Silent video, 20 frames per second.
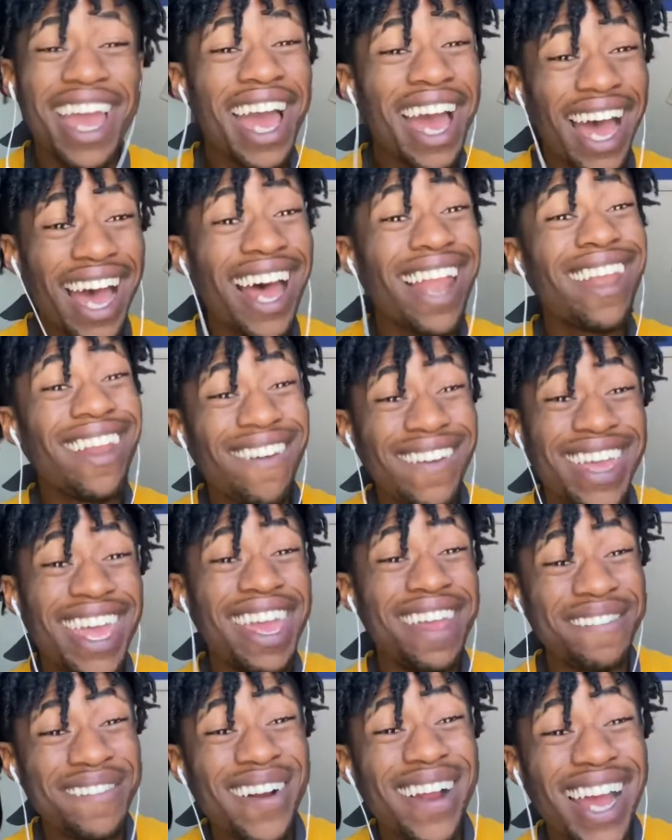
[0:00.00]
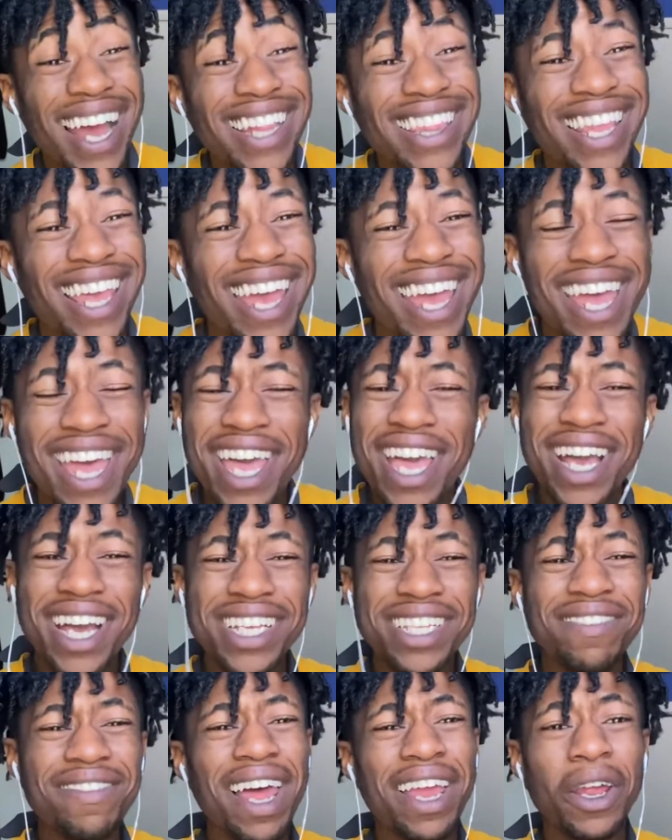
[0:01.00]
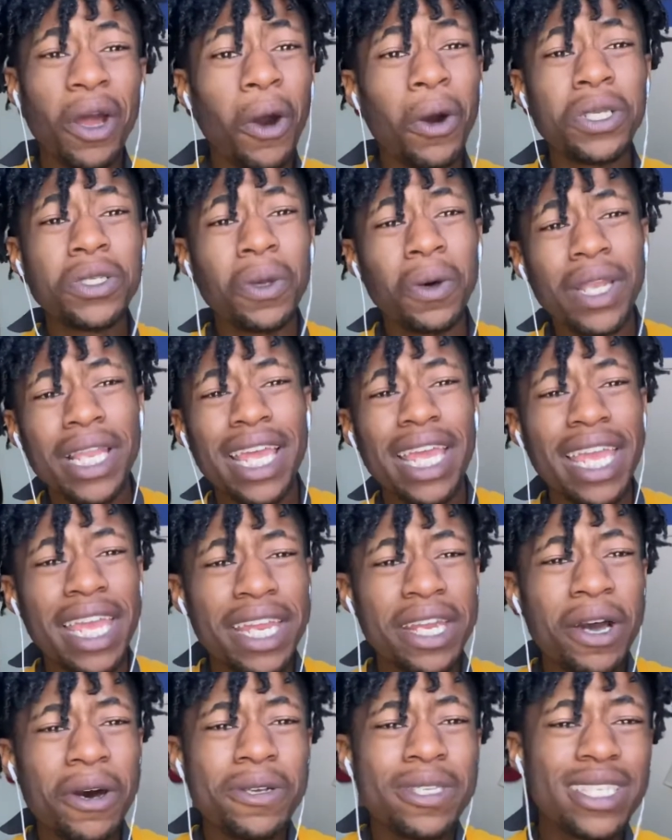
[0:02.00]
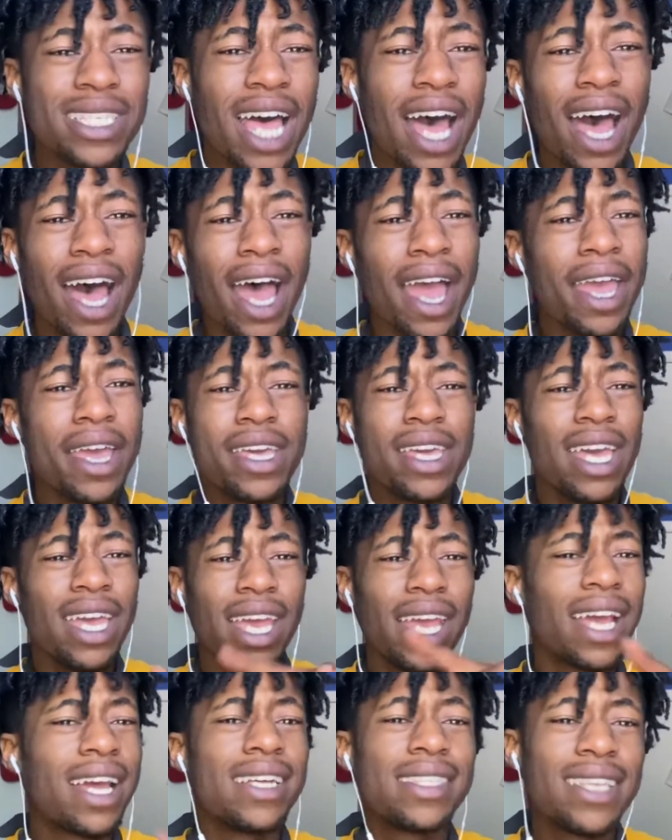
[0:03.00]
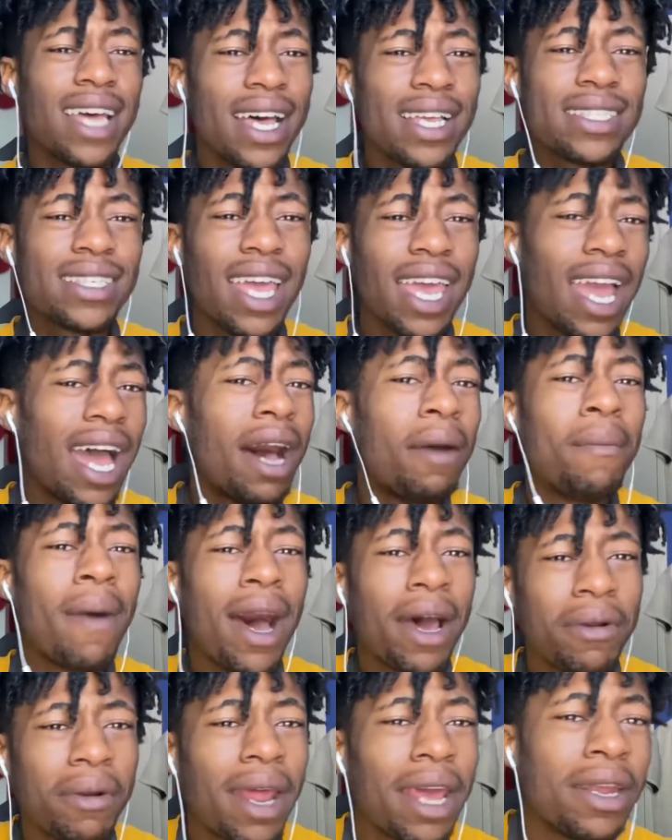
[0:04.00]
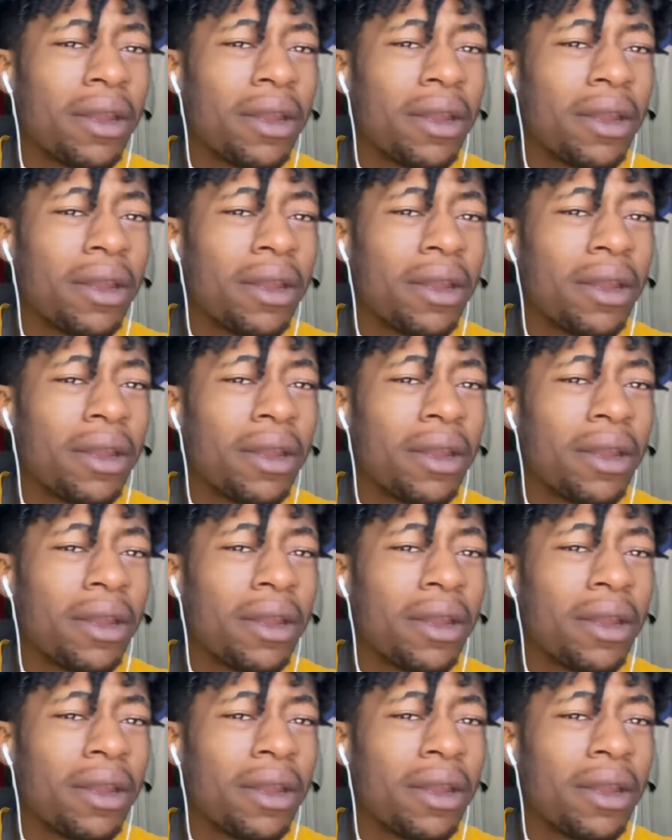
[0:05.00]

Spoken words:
I low-key forgot that. Because I'm like, oh, it's only Ino, Sai, and Katasuke and Amato that